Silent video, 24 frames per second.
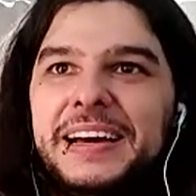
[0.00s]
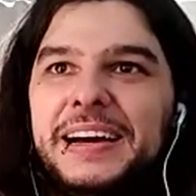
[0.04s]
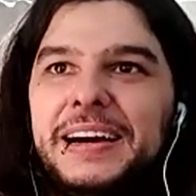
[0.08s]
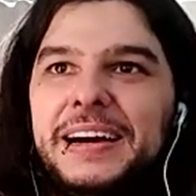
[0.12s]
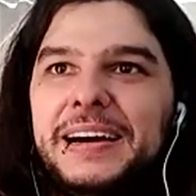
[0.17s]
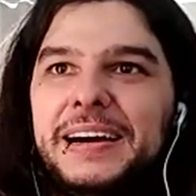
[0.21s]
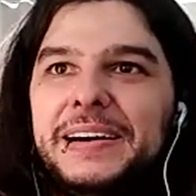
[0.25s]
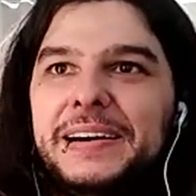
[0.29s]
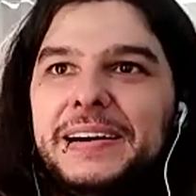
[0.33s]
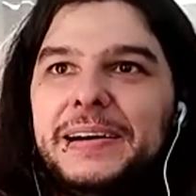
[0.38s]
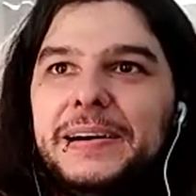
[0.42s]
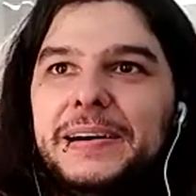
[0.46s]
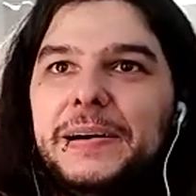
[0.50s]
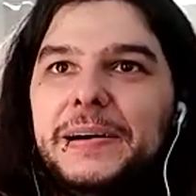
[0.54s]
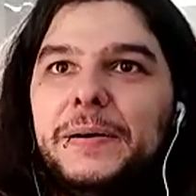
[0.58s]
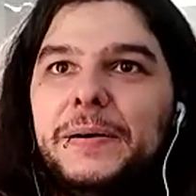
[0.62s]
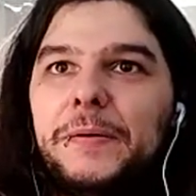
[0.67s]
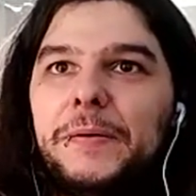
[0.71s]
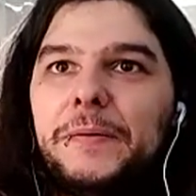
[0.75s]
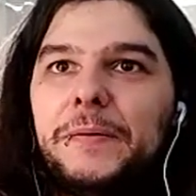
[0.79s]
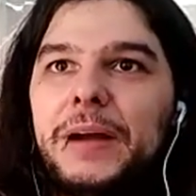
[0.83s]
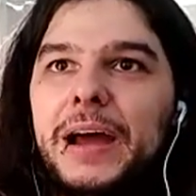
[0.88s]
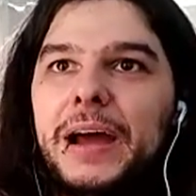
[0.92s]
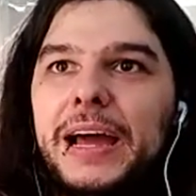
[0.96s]
All
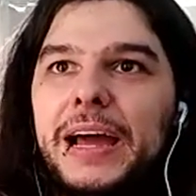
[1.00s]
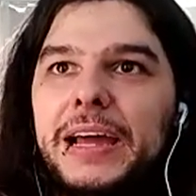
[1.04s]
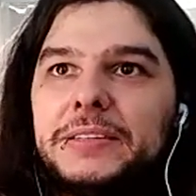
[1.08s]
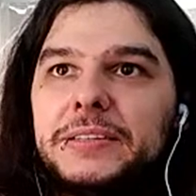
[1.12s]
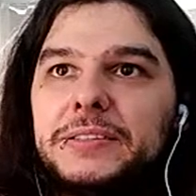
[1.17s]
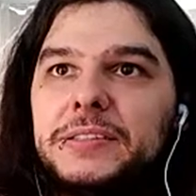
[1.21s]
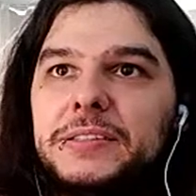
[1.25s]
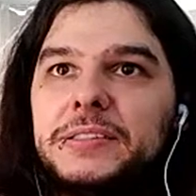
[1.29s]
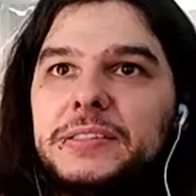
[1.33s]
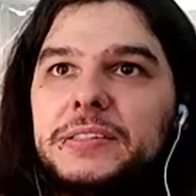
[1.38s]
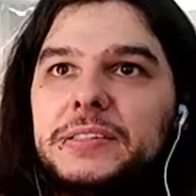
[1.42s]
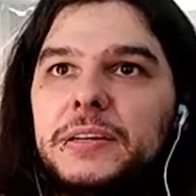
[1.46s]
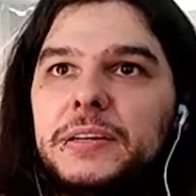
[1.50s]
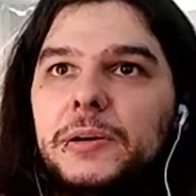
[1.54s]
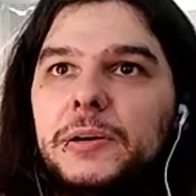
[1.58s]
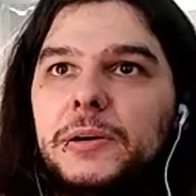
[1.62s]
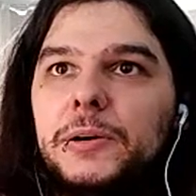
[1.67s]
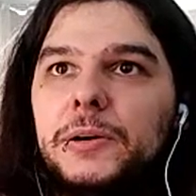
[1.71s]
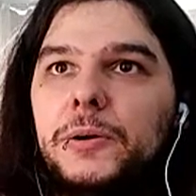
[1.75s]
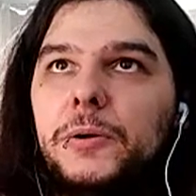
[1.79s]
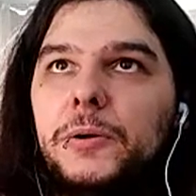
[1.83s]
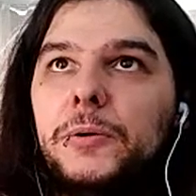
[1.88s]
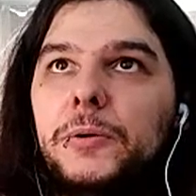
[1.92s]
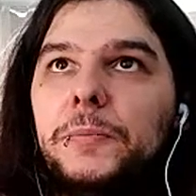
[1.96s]
right,
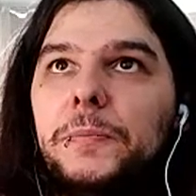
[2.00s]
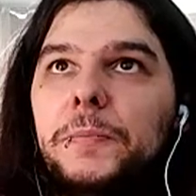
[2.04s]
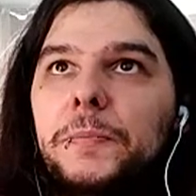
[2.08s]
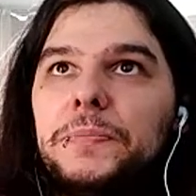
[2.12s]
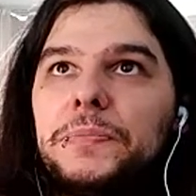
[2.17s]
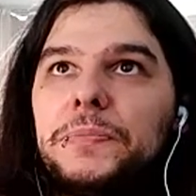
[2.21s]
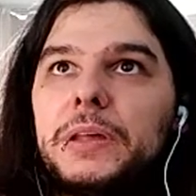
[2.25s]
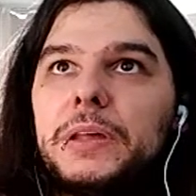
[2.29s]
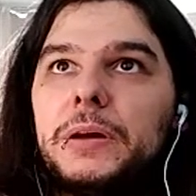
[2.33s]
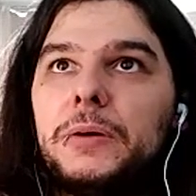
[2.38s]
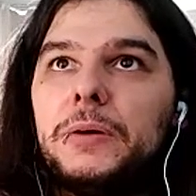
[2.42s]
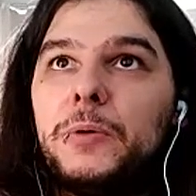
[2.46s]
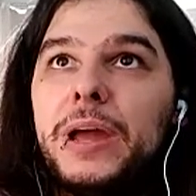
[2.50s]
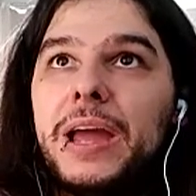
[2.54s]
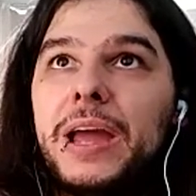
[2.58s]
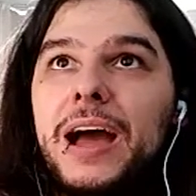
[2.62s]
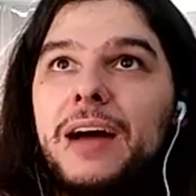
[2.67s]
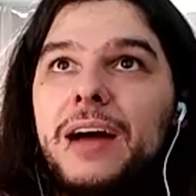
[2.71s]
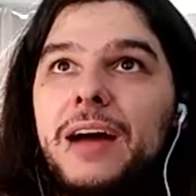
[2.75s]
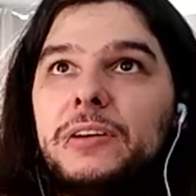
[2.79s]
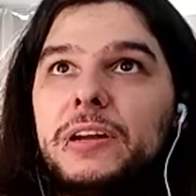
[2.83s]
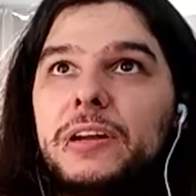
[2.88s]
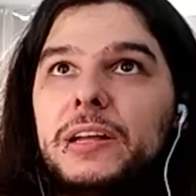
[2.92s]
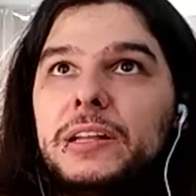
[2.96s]
so we
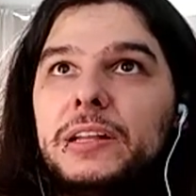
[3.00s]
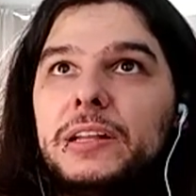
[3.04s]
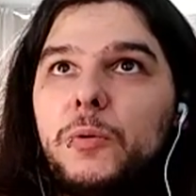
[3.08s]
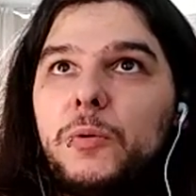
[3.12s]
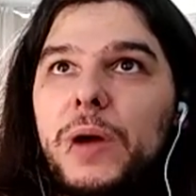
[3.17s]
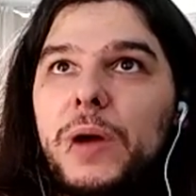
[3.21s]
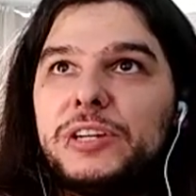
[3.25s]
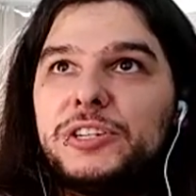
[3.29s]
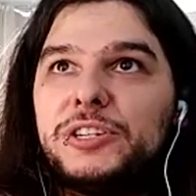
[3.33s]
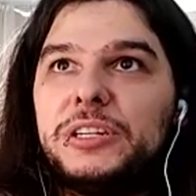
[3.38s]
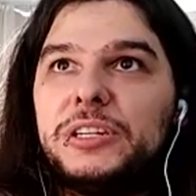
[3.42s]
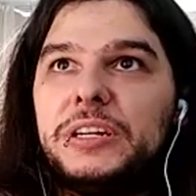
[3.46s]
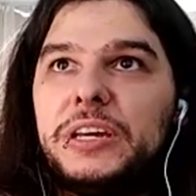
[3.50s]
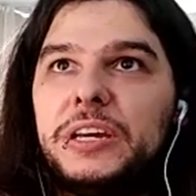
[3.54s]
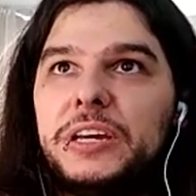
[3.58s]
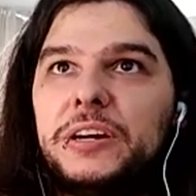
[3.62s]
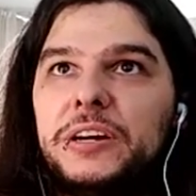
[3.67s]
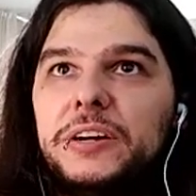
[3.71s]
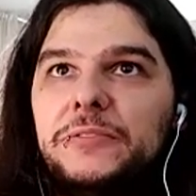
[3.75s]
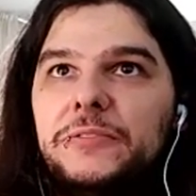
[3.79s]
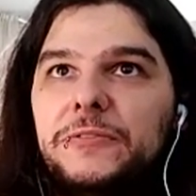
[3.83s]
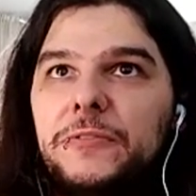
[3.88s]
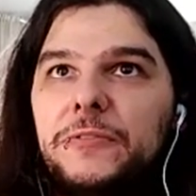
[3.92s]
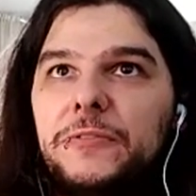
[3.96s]
have another question
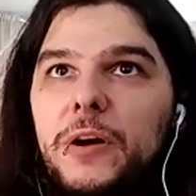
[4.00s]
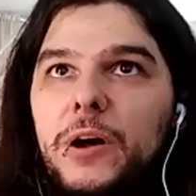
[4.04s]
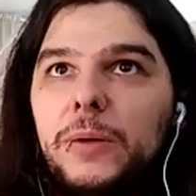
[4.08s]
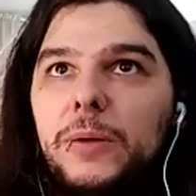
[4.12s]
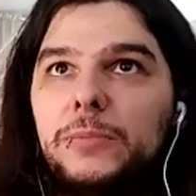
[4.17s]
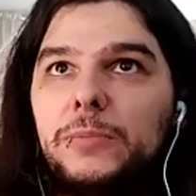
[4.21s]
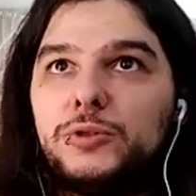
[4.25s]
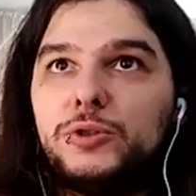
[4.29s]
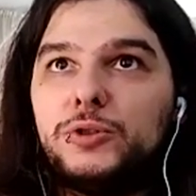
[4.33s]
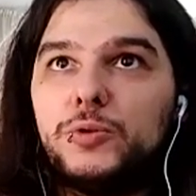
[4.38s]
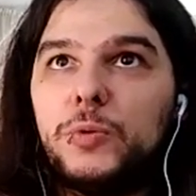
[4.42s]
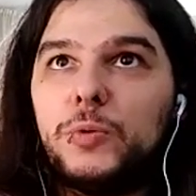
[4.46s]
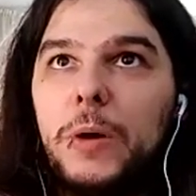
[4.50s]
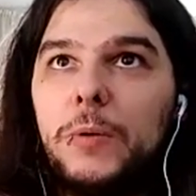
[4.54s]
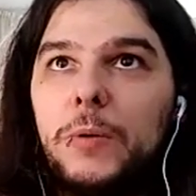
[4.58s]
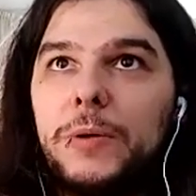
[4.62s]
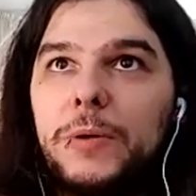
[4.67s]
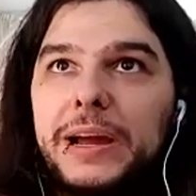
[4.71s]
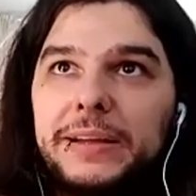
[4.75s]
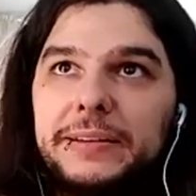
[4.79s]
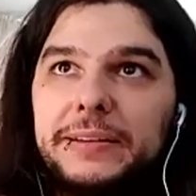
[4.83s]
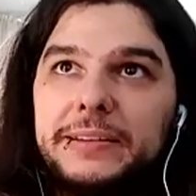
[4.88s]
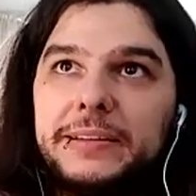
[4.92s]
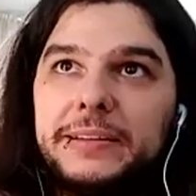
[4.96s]
here from João
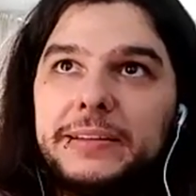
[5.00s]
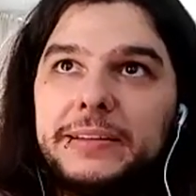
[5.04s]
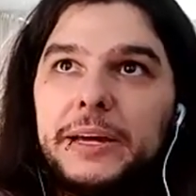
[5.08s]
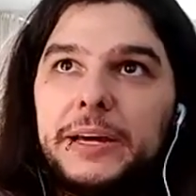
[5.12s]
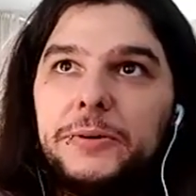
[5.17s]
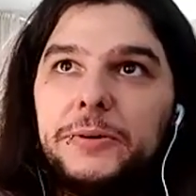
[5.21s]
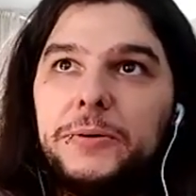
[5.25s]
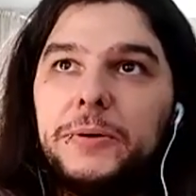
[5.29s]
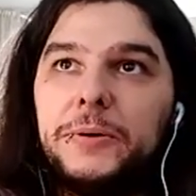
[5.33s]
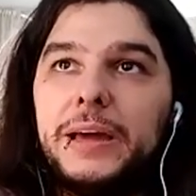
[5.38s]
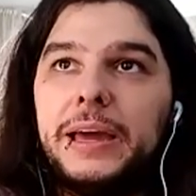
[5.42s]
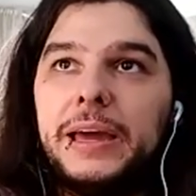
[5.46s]
Caetano,